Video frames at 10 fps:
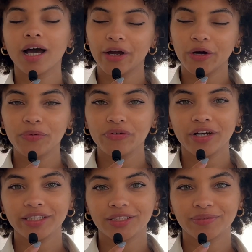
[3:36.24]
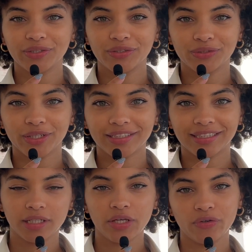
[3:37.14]
I hope you find this video
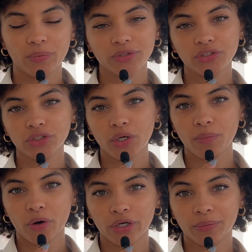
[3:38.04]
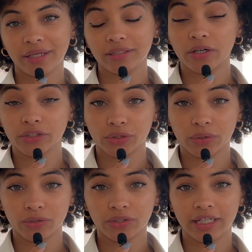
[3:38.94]
interesting. If you want to know more about our
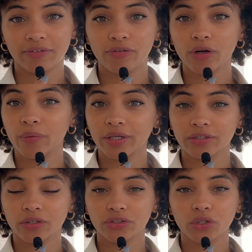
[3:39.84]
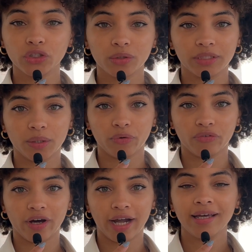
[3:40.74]
tool, you can follow us on our social media
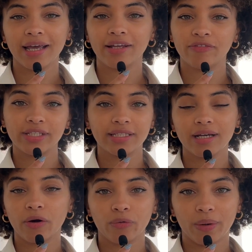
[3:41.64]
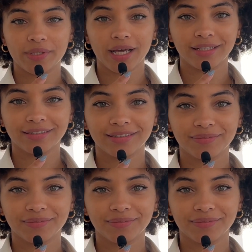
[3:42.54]
profile and visit our websites.